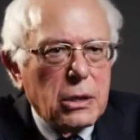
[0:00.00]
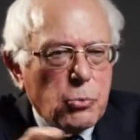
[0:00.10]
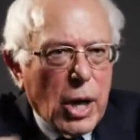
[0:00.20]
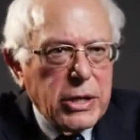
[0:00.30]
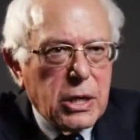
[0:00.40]
a
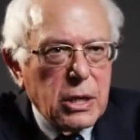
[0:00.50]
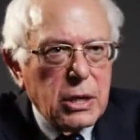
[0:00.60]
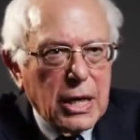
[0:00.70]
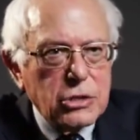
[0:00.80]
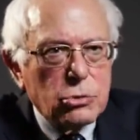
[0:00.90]
white kid,
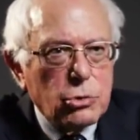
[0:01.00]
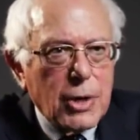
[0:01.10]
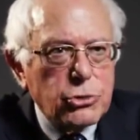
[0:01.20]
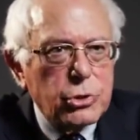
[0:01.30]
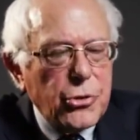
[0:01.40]
high school
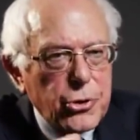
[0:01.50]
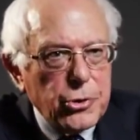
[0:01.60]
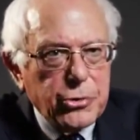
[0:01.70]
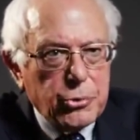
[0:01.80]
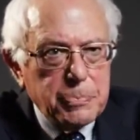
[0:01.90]
graduate,
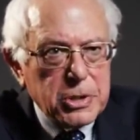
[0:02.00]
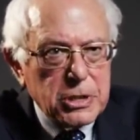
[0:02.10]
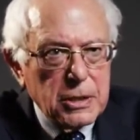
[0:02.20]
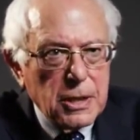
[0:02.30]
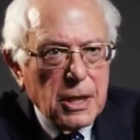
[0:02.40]

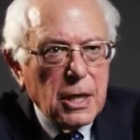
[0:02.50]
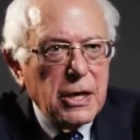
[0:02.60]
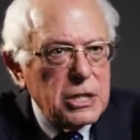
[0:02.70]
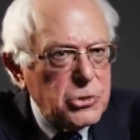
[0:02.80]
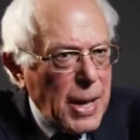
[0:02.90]
33%, a
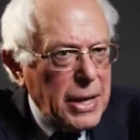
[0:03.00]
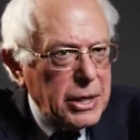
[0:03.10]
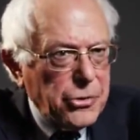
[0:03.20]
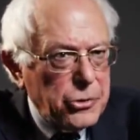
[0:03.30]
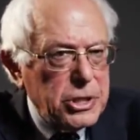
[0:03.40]

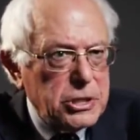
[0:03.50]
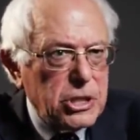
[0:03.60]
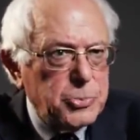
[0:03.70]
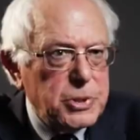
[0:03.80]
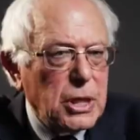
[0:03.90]
Hispanic,
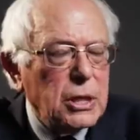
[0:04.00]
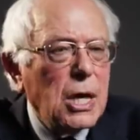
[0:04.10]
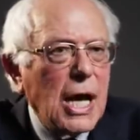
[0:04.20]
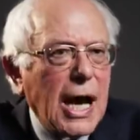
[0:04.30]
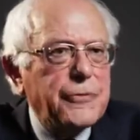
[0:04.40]
36%,
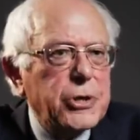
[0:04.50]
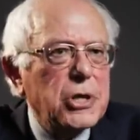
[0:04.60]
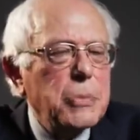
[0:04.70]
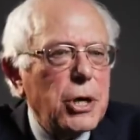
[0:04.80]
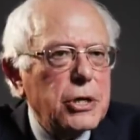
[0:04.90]

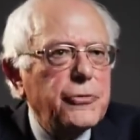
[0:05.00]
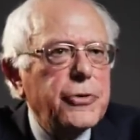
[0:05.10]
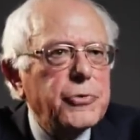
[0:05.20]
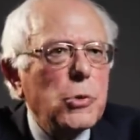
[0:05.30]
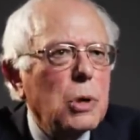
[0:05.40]
African American,
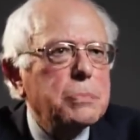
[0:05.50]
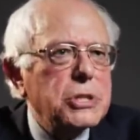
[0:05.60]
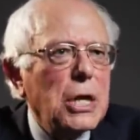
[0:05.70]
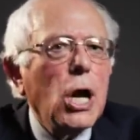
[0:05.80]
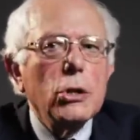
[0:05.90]

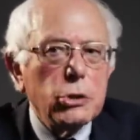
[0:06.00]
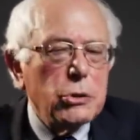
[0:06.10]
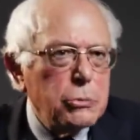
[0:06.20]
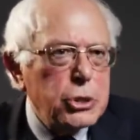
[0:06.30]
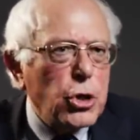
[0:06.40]
51%. You
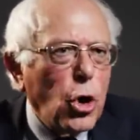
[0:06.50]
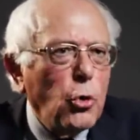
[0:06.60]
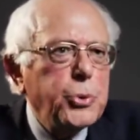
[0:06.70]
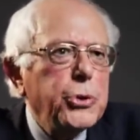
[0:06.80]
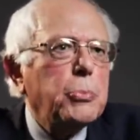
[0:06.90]
think we should
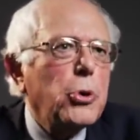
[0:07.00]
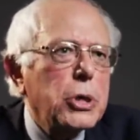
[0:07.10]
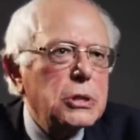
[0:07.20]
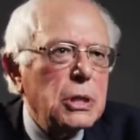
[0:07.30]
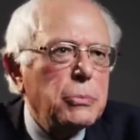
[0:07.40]
open the
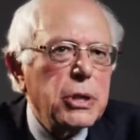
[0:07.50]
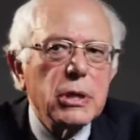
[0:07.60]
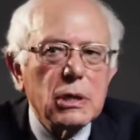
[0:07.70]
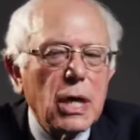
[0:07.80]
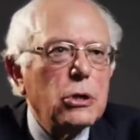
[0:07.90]
borders and bring
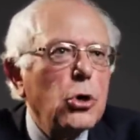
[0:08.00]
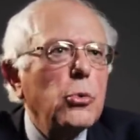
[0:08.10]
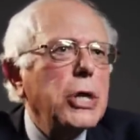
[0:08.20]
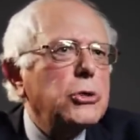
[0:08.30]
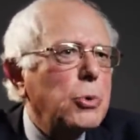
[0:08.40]
in a lot of low
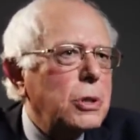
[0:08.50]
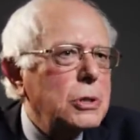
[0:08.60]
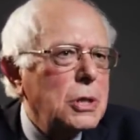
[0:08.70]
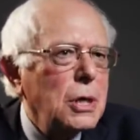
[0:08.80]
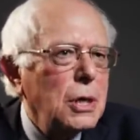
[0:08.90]
wage workers?